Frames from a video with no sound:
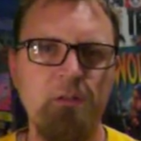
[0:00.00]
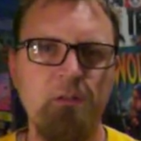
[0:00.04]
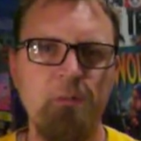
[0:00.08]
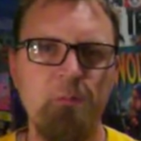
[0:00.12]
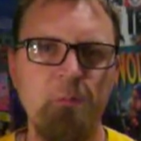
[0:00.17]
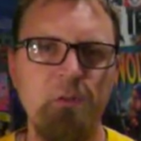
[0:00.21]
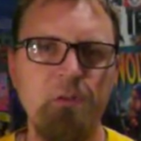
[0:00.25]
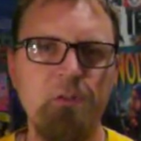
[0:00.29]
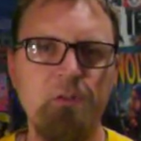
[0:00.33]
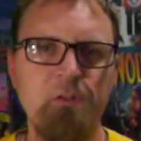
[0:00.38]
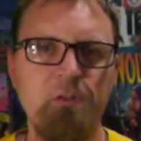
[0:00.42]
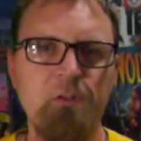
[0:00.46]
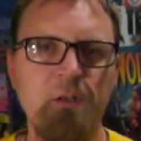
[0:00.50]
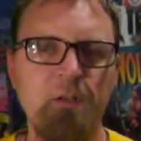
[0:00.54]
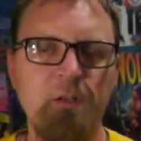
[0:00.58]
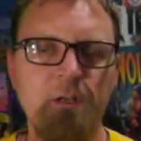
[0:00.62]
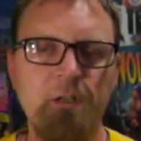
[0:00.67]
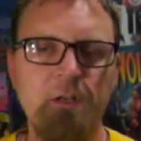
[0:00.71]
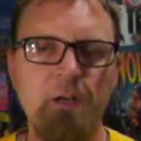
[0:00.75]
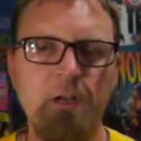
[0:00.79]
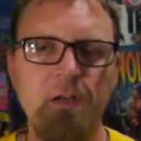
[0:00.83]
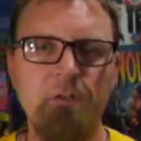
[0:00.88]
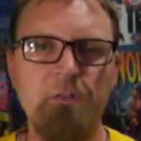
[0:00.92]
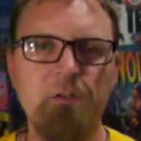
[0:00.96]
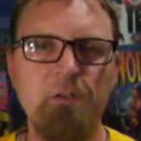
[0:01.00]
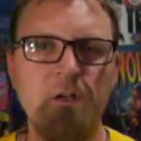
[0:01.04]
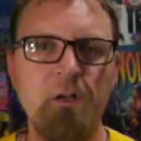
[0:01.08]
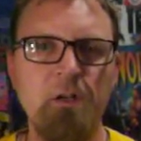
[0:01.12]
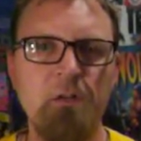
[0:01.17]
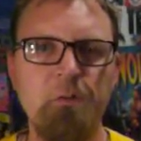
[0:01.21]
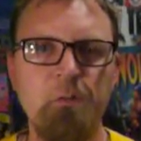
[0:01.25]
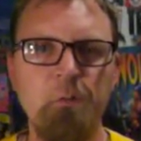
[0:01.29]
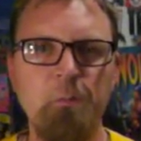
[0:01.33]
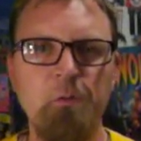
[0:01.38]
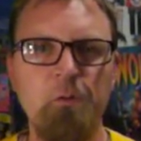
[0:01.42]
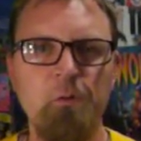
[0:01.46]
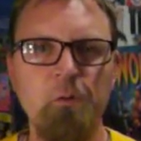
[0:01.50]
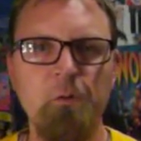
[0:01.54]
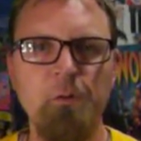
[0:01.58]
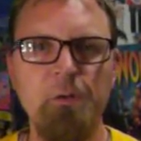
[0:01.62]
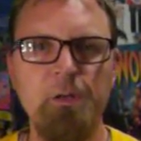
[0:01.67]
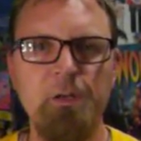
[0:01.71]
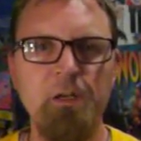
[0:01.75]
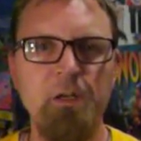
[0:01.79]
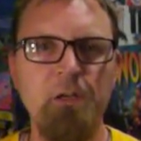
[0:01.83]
Miskatonic High is an awesome story.